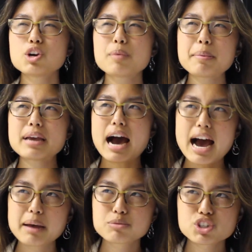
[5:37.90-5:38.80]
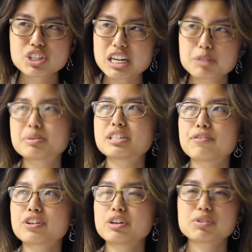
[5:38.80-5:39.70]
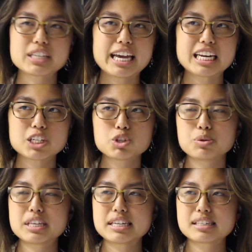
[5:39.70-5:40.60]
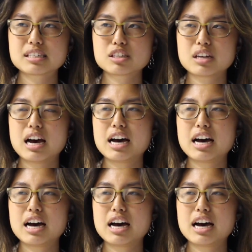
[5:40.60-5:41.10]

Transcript: You know, maybe I'm just not specifically relating to this